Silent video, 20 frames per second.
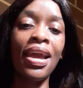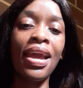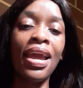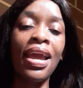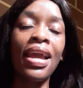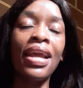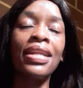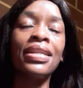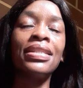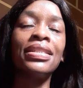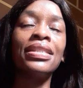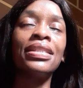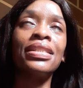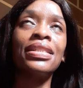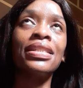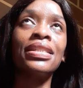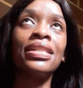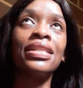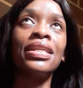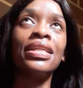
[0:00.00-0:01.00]
and
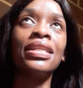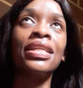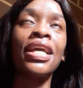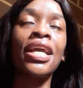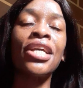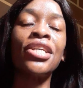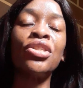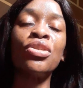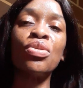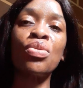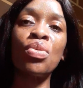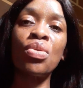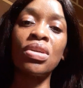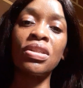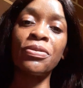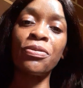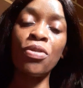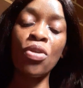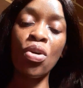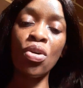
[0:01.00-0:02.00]
the NGO was
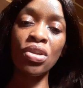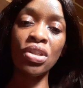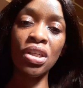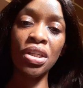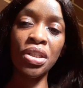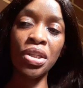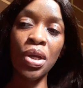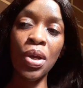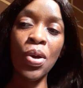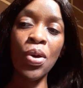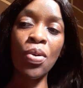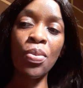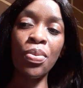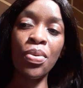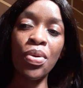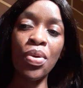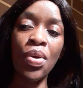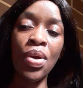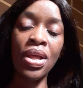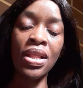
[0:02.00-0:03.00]
focused on the
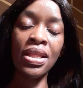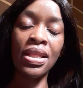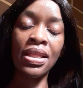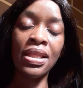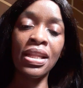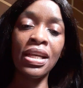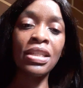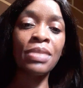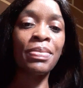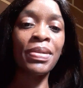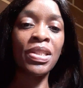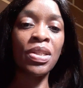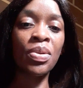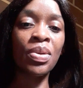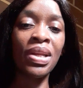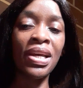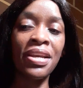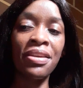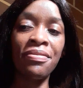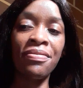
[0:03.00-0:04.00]
couple and that
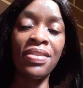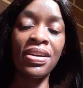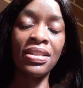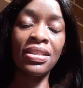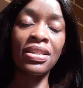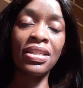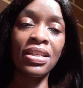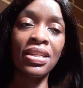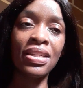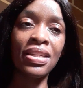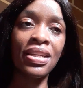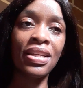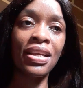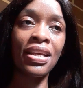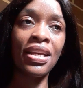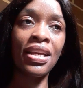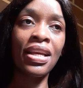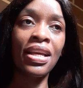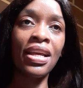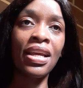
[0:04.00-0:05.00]
particular event.
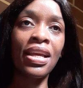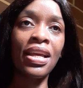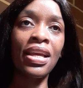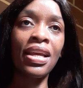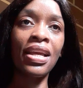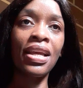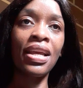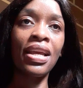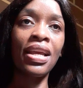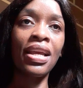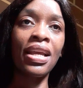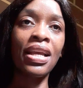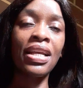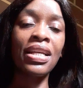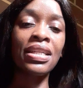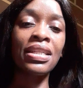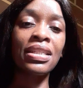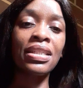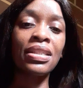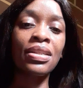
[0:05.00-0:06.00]

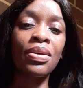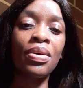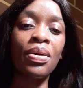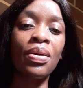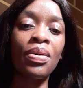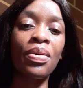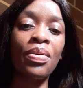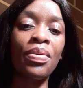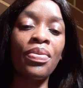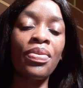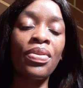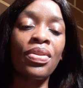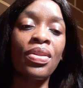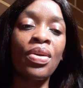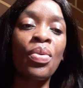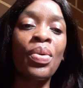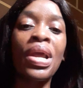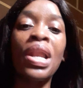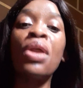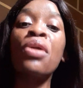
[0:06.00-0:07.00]
So
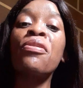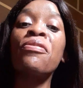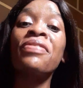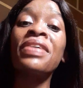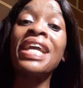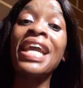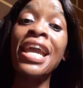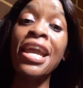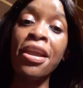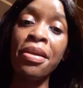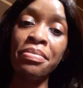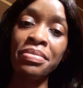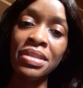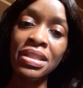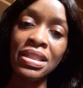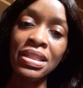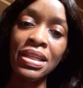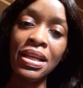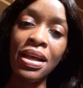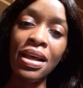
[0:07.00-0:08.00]
there were a lot of
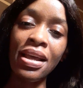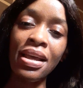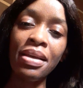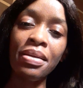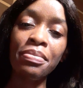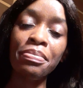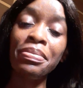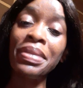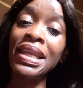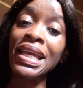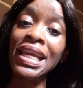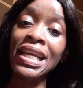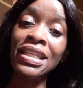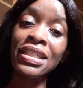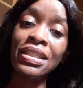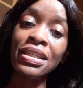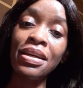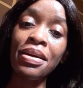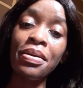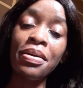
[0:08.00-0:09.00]
games
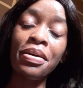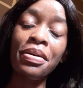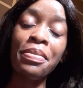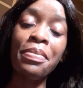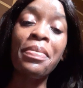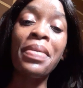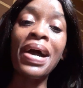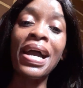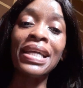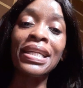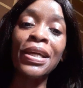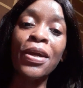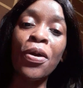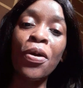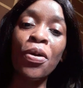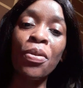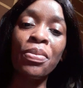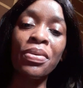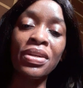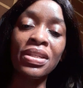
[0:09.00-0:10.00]
played by the
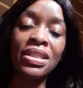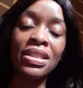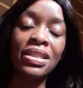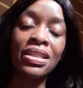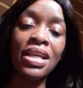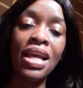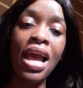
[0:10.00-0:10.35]
couples.